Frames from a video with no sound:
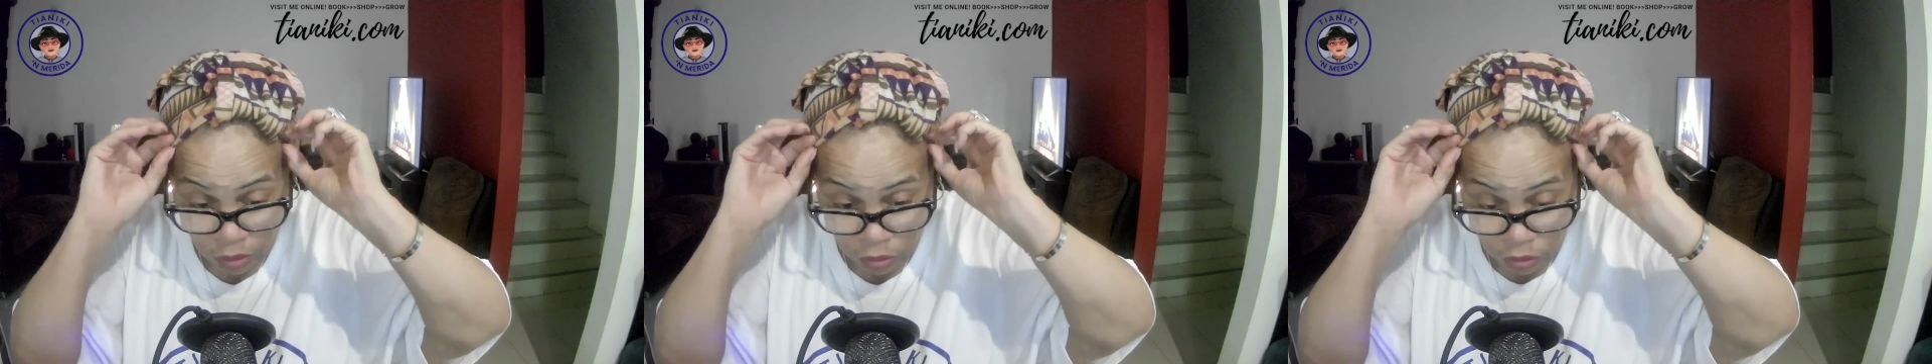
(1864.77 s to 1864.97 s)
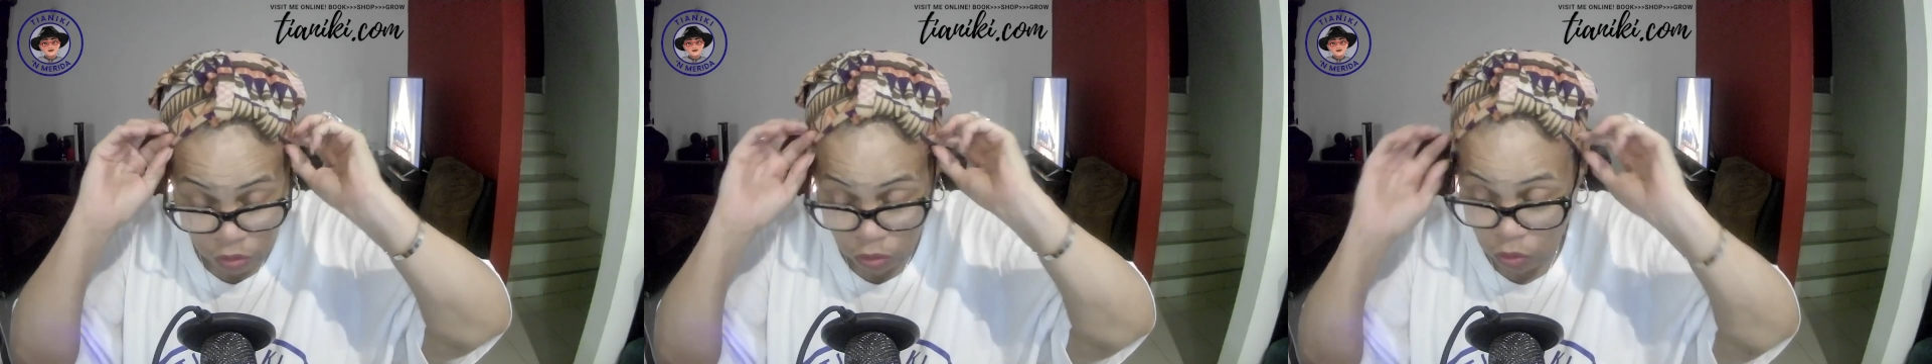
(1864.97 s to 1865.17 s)

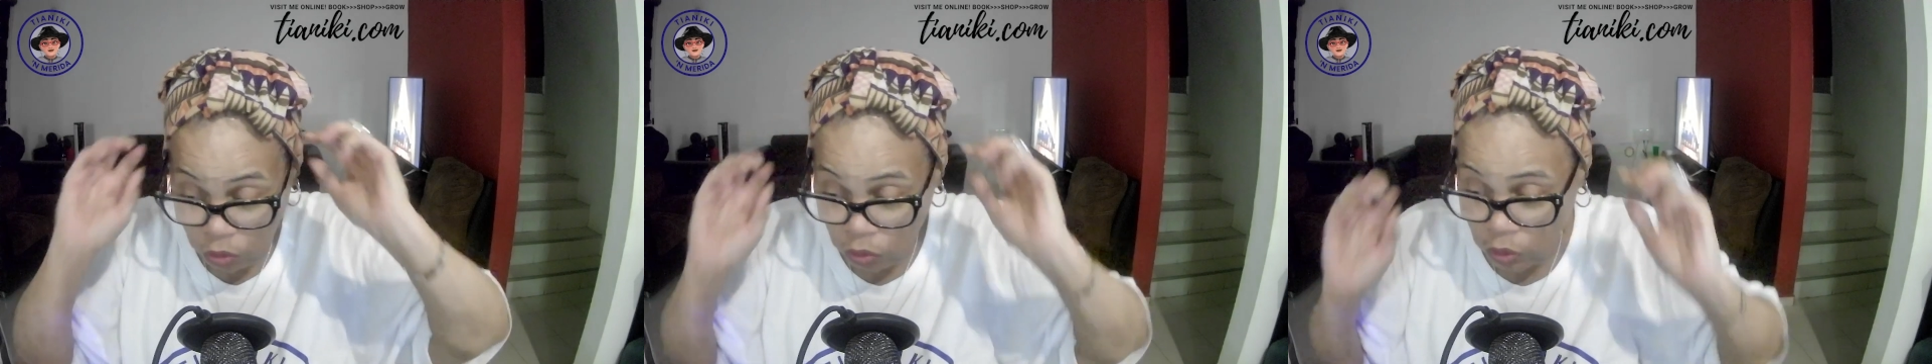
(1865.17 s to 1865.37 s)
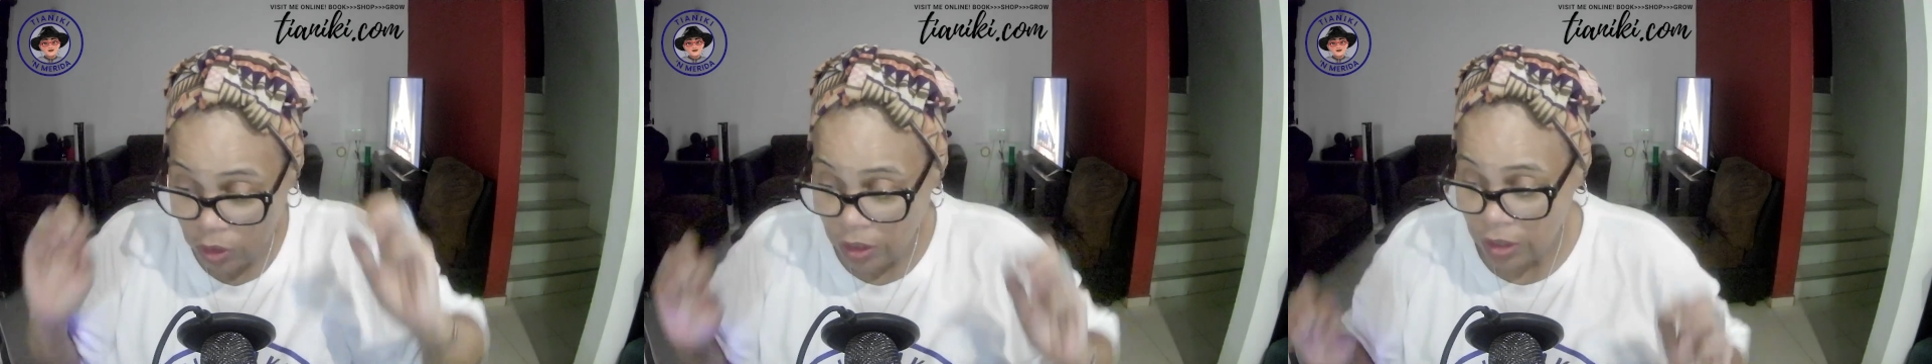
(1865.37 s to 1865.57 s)

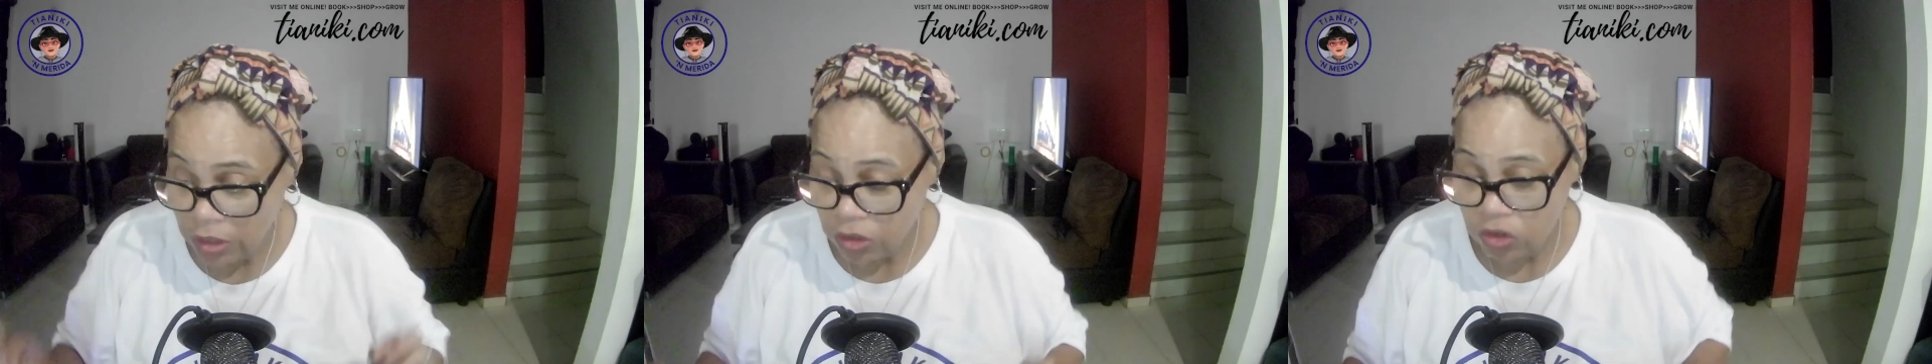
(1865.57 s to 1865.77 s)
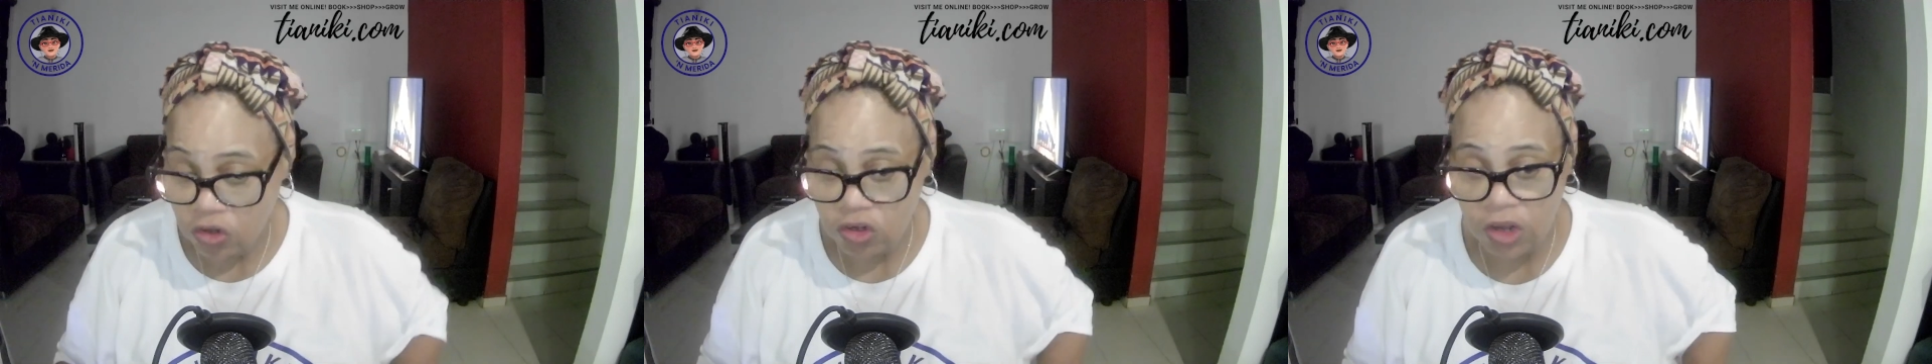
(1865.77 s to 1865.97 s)
2,
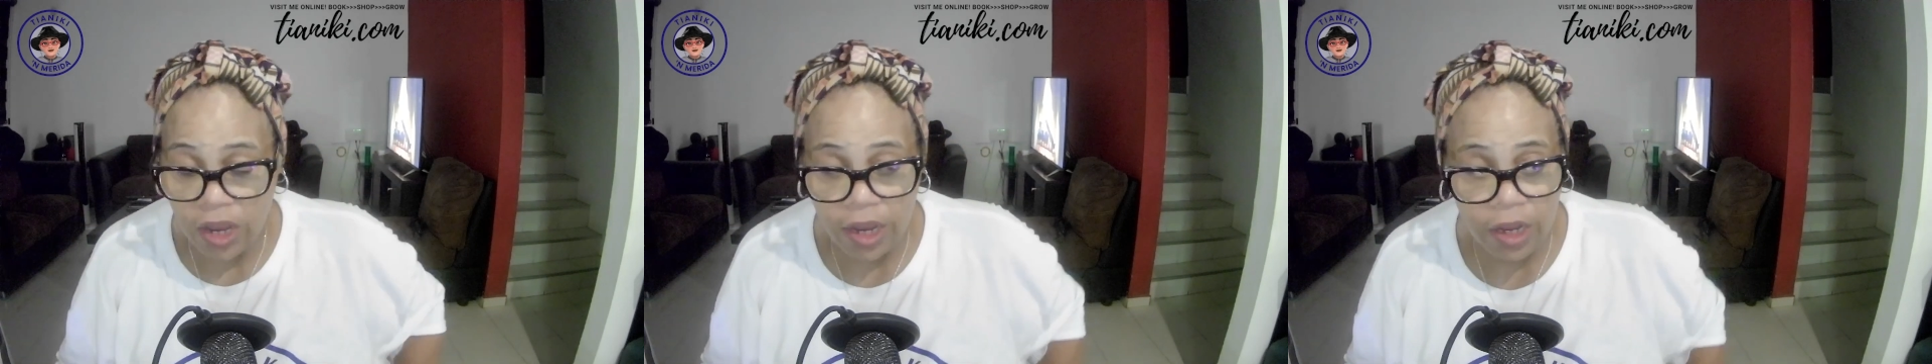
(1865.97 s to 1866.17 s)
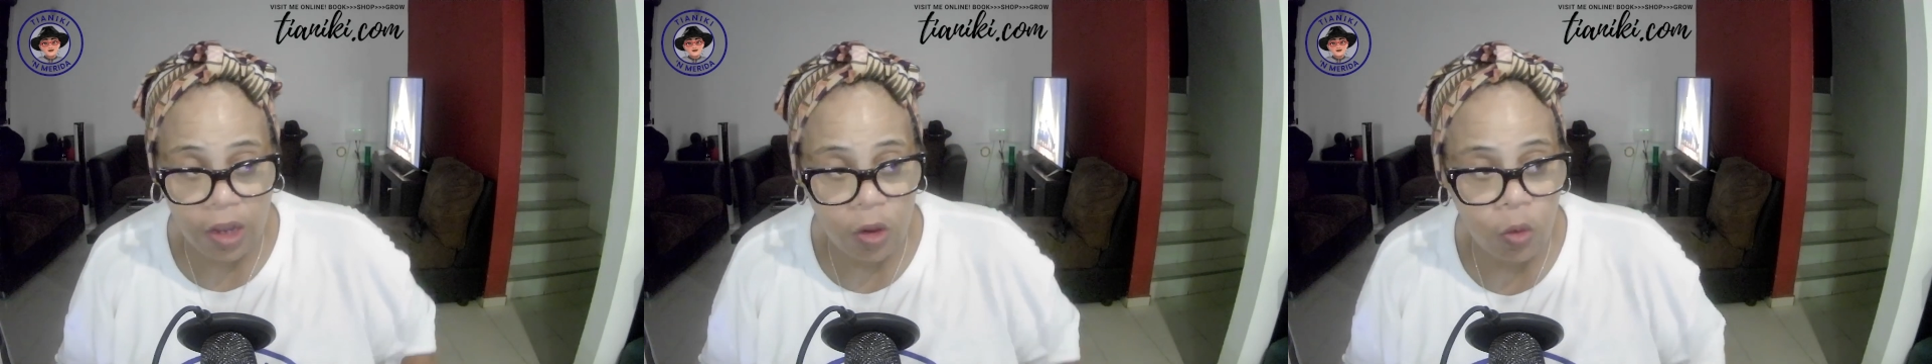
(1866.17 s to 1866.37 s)

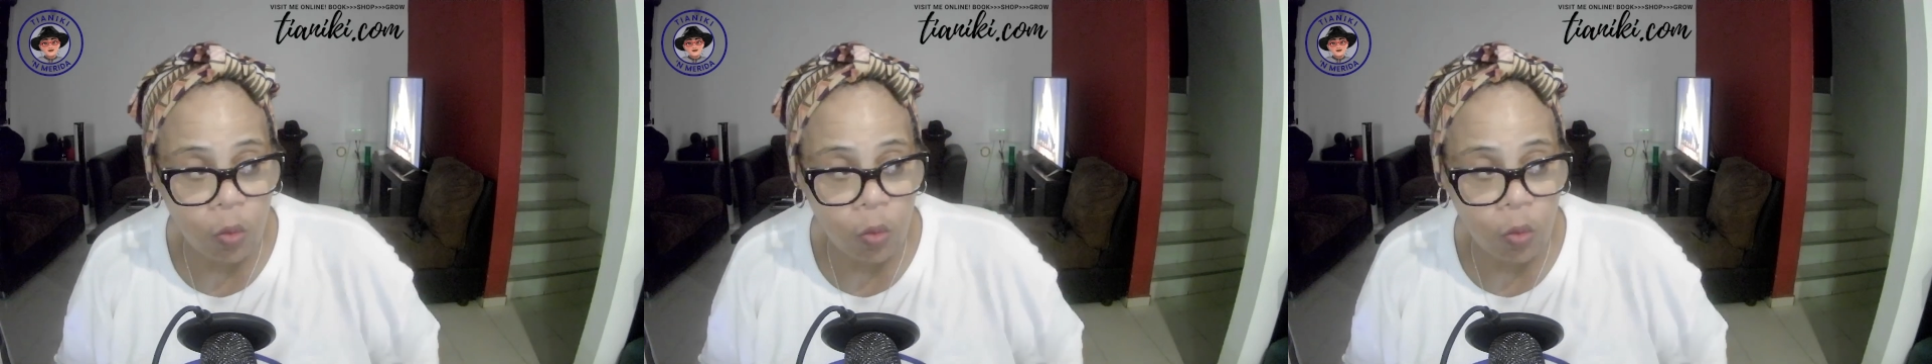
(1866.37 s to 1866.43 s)
check